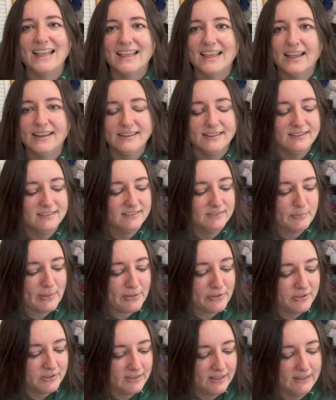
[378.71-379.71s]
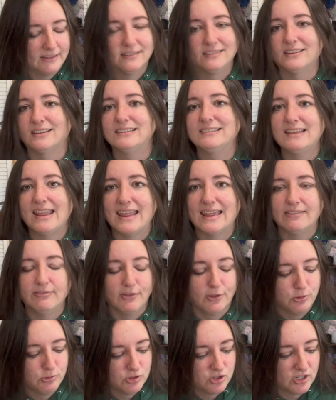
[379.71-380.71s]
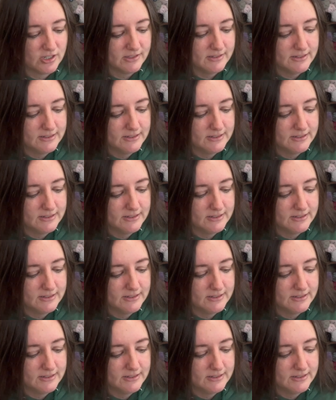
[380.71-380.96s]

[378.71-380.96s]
kind of smells like suntan lotion.